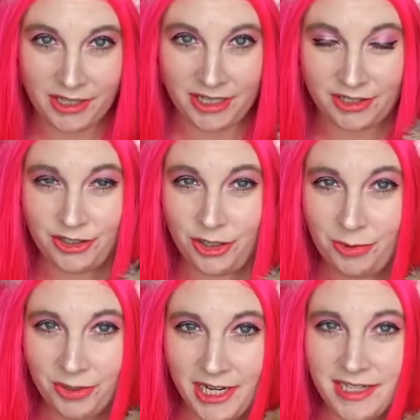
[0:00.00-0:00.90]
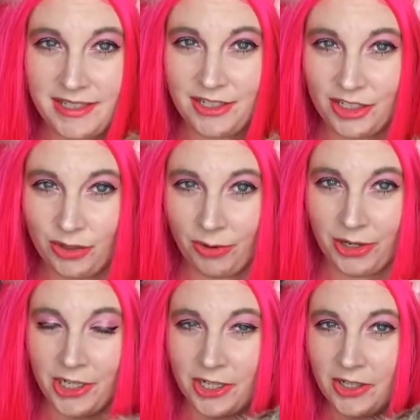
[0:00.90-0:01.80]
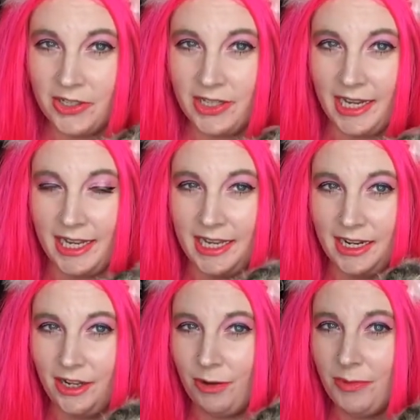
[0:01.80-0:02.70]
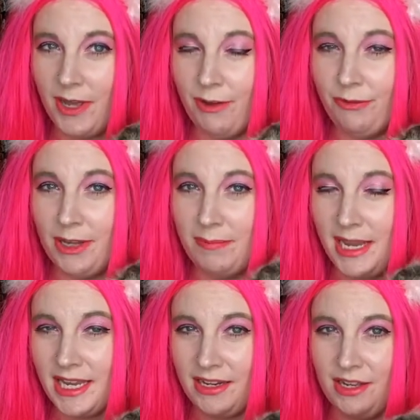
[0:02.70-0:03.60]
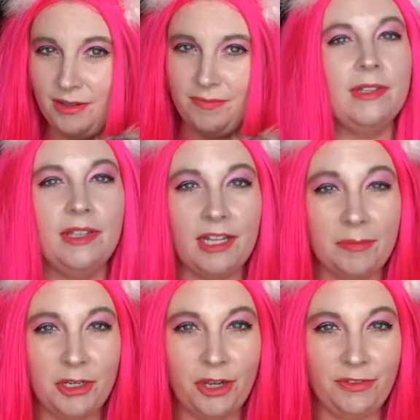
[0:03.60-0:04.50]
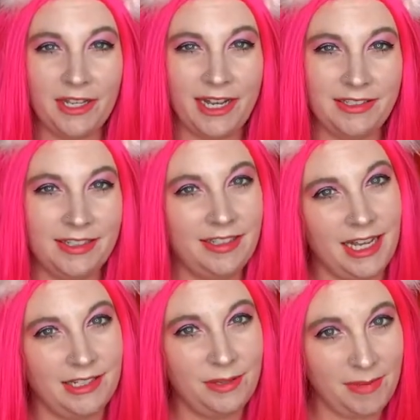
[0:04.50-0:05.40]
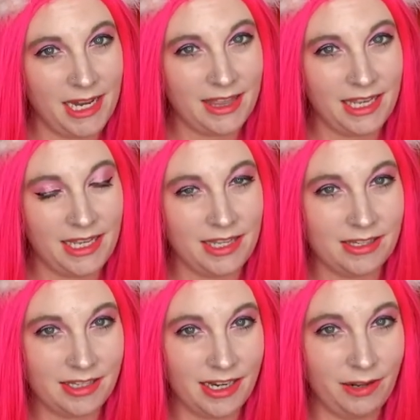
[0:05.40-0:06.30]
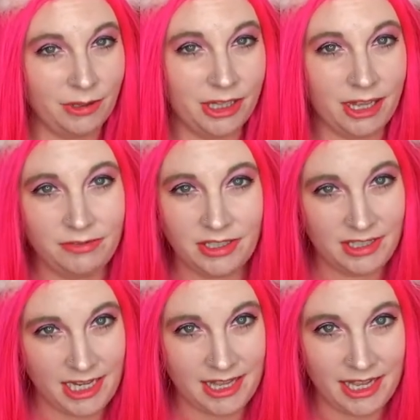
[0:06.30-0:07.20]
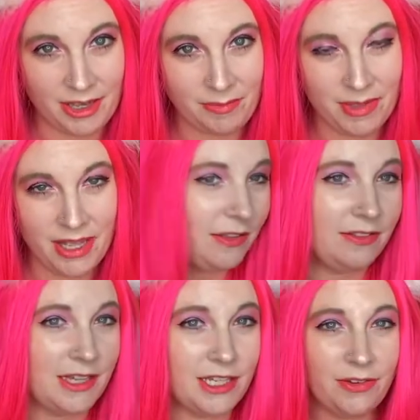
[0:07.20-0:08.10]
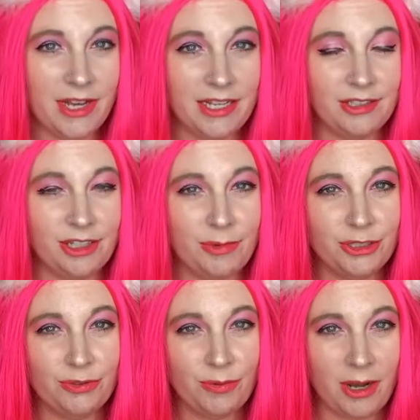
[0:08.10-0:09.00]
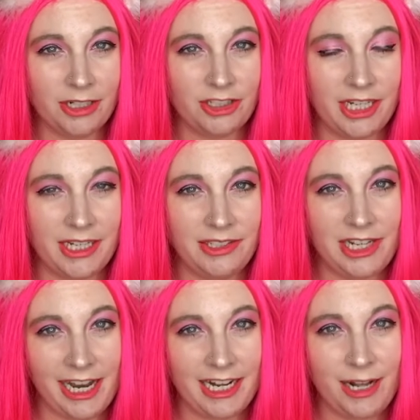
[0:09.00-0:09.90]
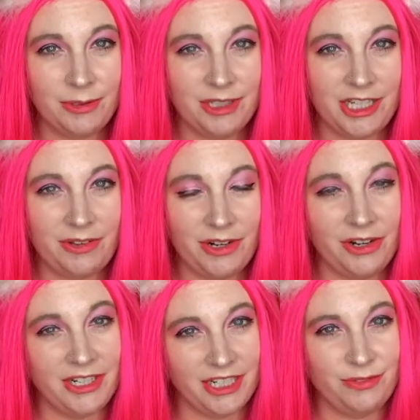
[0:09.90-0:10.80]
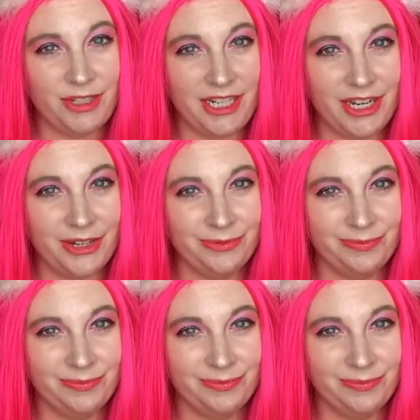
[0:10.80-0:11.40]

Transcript: this super easy tutorial and I hope you have fun making them. Let me know if you guys decide to make these and I would love to see them. Thank you guys so much for watching. Jack and I will see you in our next video.